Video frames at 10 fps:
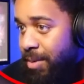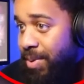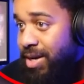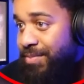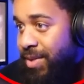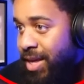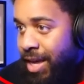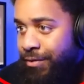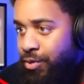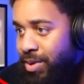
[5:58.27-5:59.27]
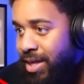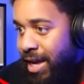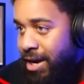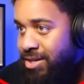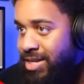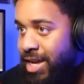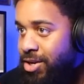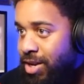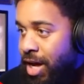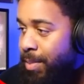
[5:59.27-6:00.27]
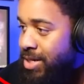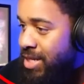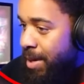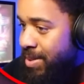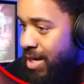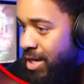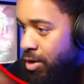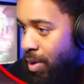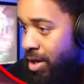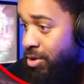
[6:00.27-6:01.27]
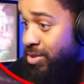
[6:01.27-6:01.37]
But if you really care, take note of how much damage I did while those